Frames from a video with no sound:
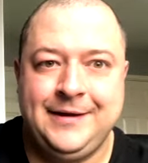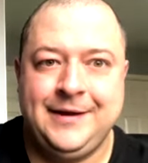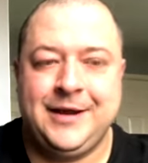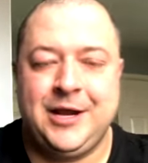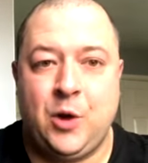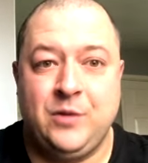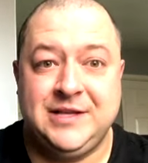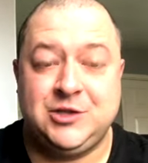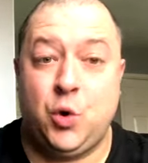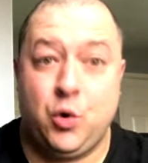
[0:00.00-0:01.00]
You know, at
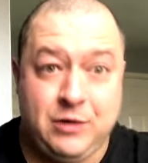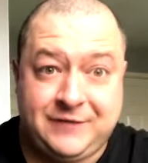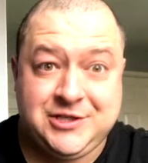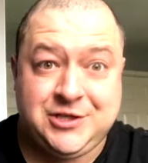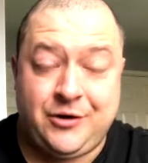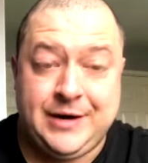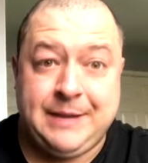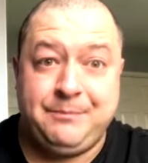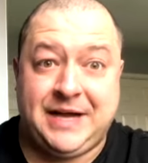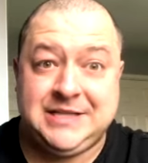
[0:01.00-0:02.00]
this autograph
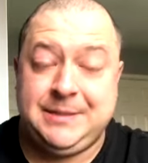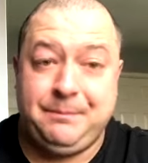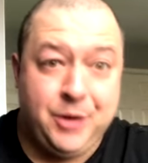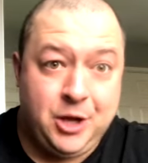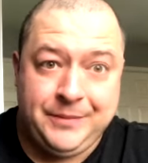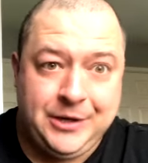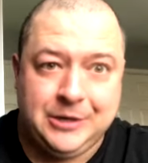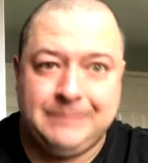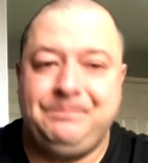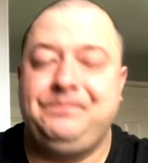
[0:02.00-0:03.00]
signing based in
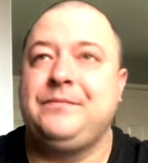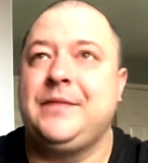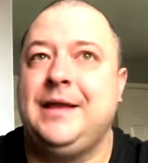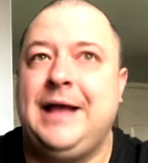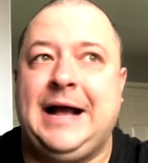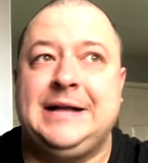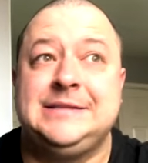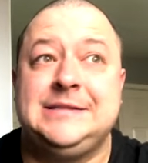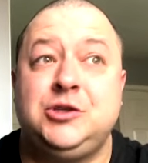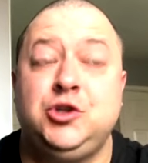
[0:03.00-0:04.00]
Birmingham.
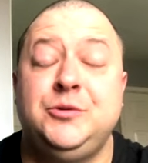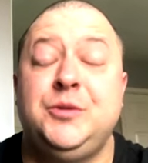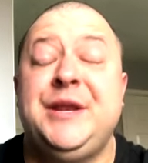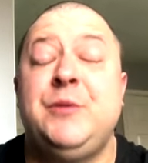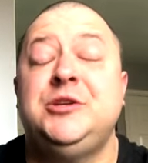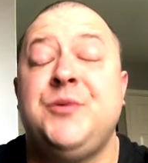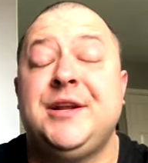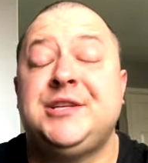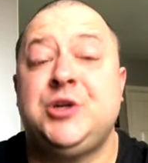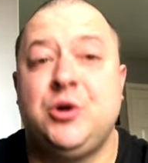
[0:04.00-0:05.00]
And WWE were doing a
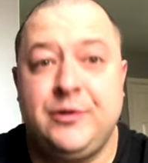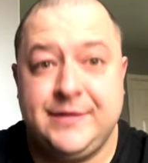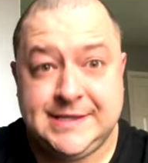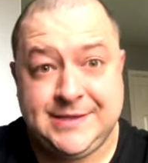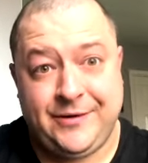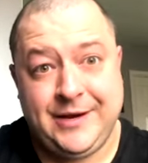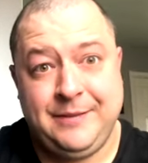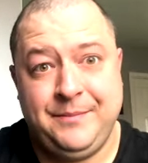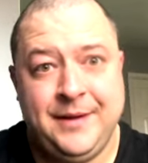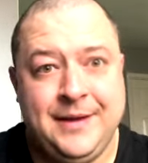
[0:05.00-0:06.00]
tour at the
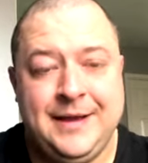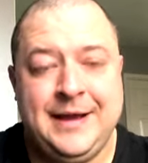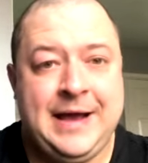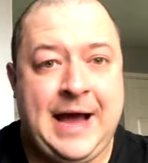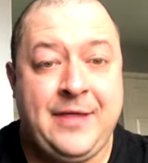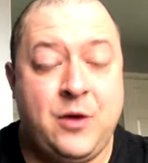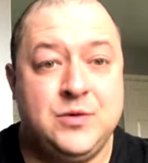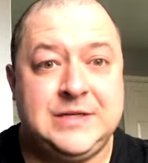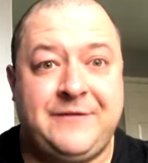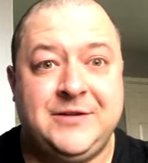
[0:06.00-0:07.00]
time and I
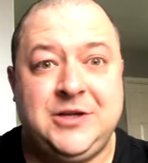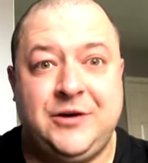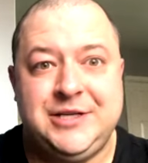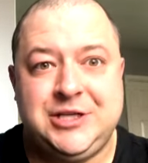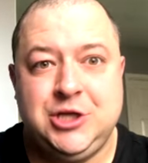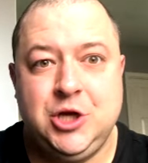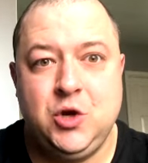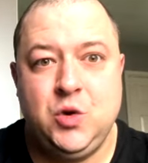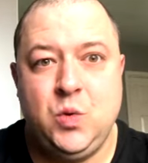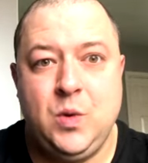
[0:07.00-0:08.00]
was advertised
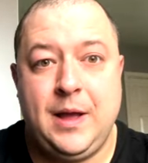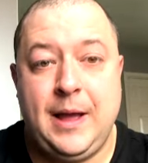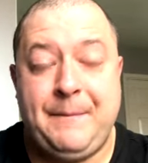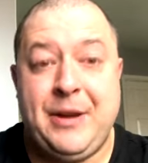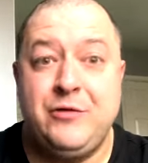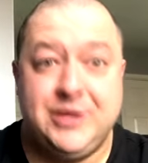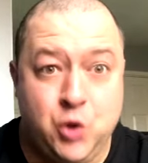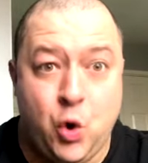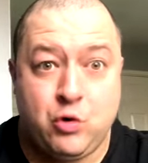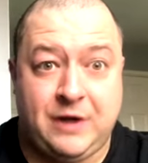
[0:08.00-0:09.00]
to appear at this
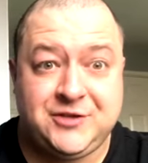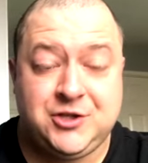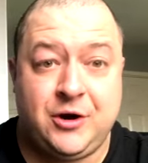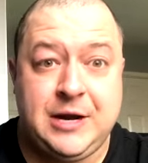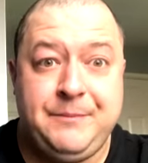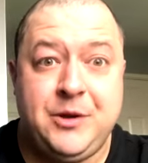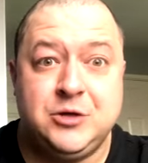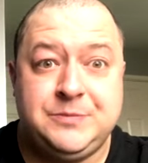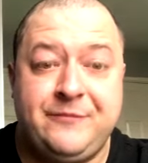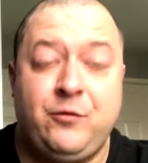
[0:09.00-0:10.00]
autograph signing
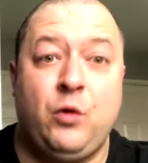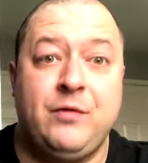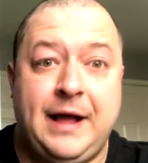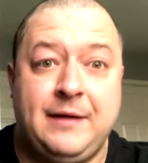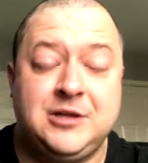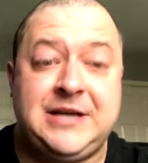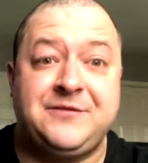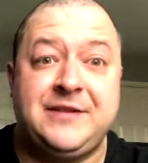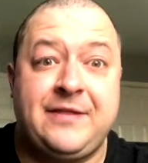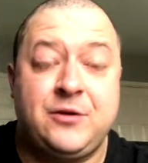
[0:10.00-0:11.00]
because before that, because
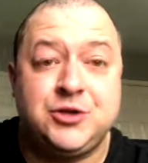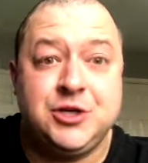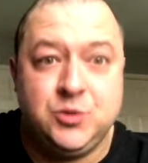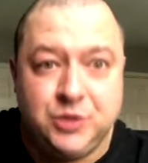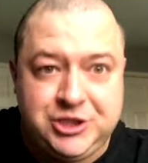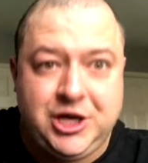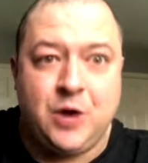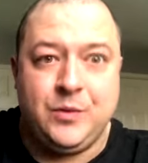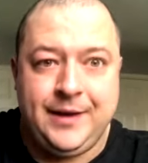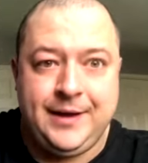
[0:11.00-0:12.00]
after that, I was going to do a
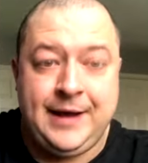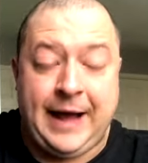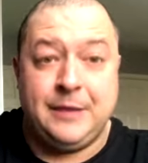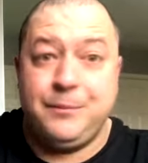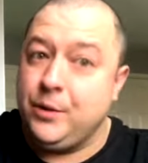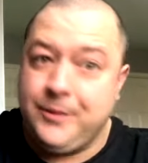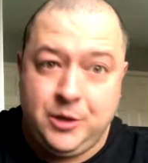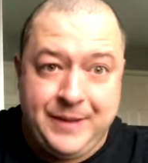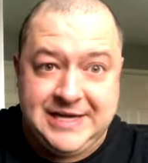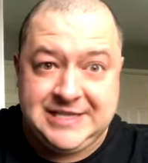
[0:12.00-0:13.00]
show at the
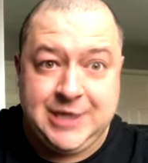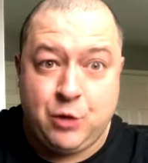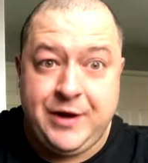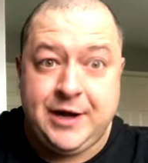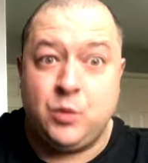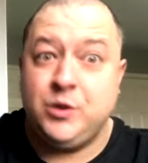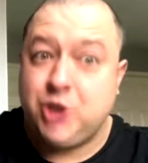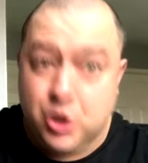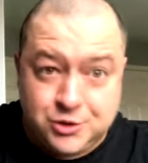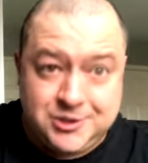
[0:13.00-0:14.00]
Birmingham NEC Arena, which
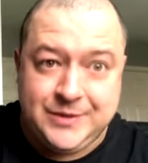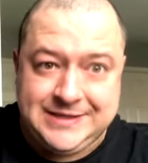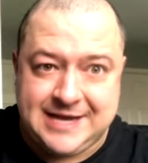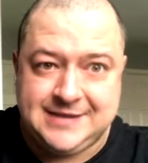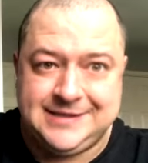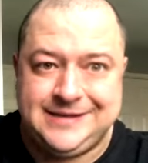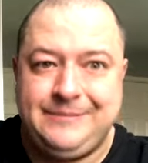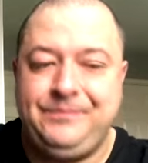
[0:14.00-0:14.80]
I also attended.